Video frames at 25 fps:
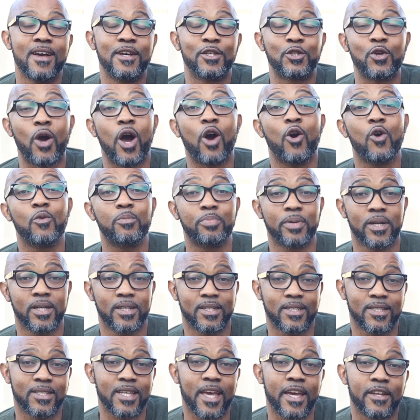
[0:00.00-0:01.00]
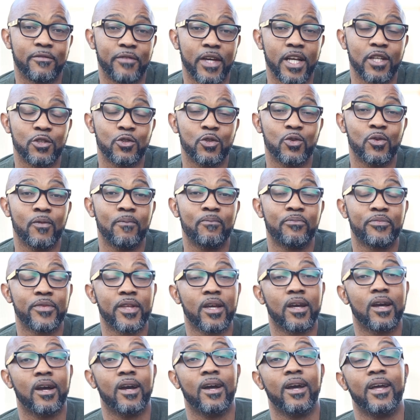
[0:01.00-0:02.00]
So I hope this add value.
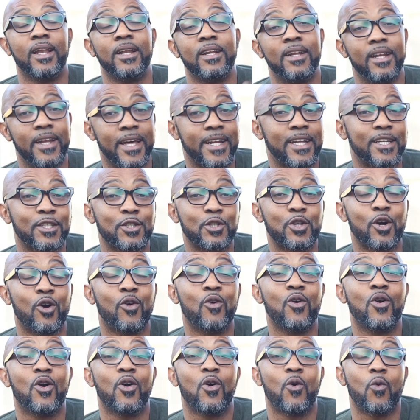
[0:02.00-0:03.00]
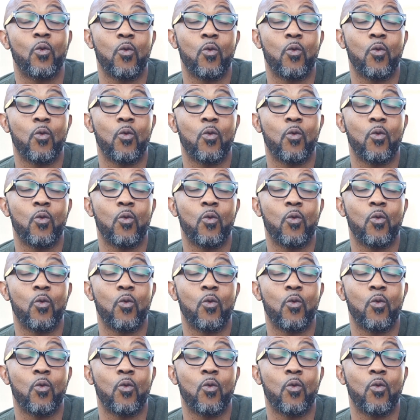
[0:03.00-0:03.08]
Let us know